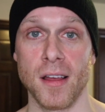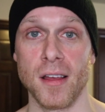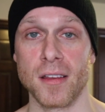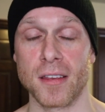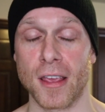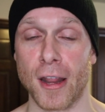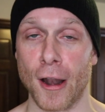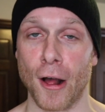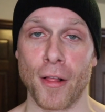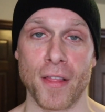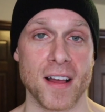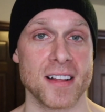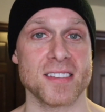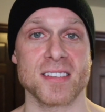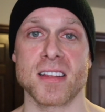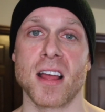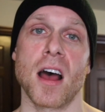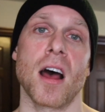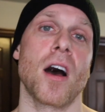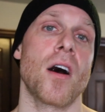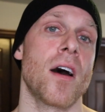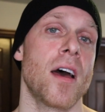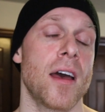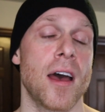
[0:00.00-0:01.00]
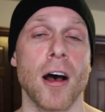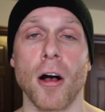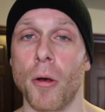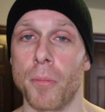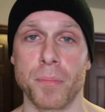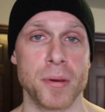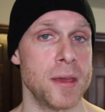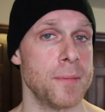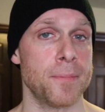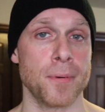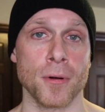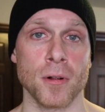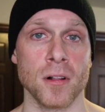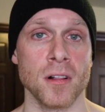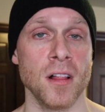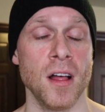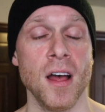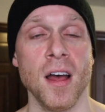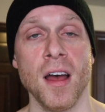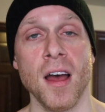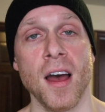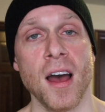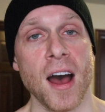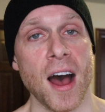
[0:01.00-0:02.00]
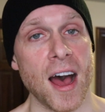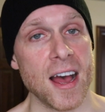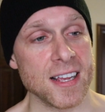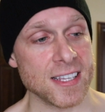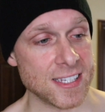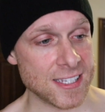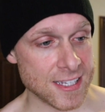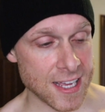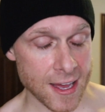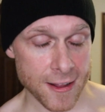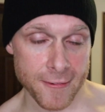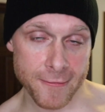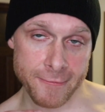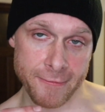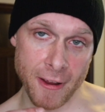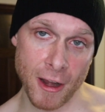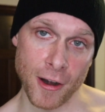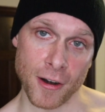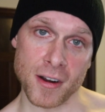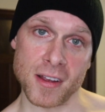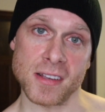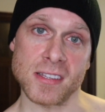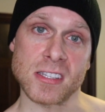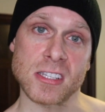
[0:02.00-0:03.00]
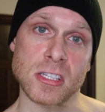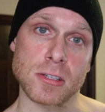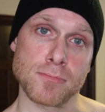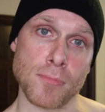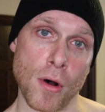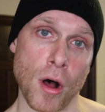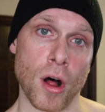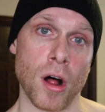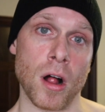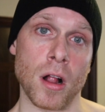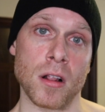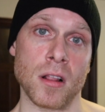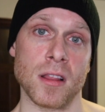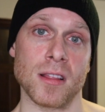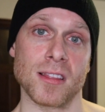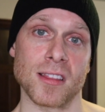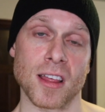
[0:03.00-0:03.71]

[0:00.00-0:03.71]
You know, that's not how I help people. I set very small,